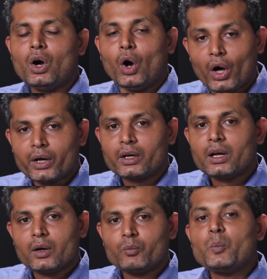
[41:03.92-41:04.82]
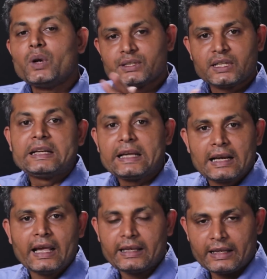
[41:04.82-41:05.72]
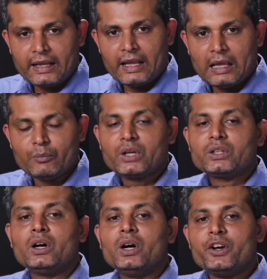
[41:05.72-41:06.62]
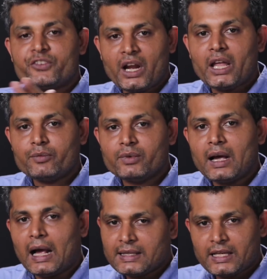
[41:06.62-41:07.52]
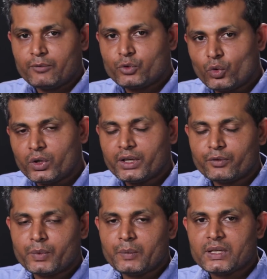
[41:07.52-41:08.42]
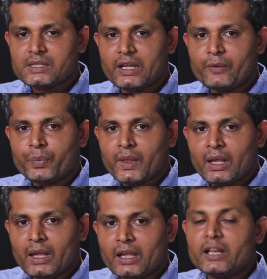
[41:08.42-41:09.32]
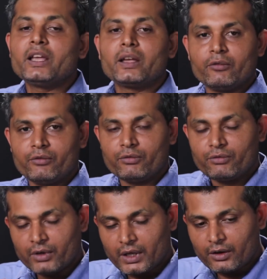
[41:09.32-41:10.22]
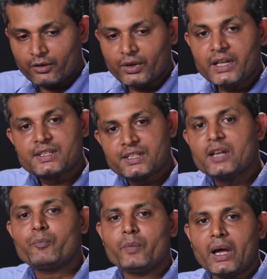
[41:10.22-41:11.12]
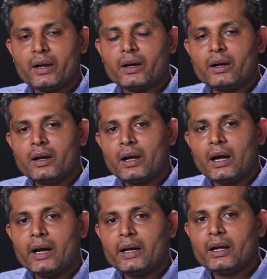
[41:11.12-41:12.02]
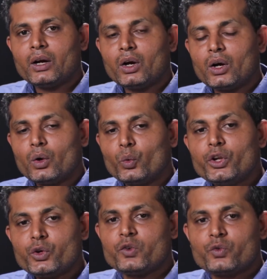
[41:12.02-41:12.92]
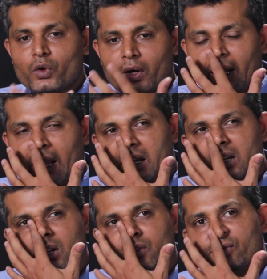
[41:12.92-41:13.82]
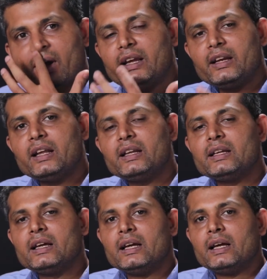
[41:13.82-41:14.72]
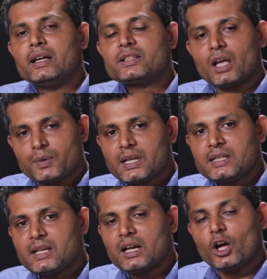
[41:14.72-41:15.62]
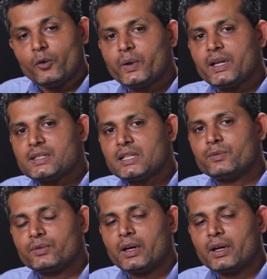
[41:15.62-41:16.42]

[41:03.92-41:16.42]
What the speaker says: or population decline among the tribe, as I have told previously, in a very steep manner, and we don't yet find any substantial comprehensive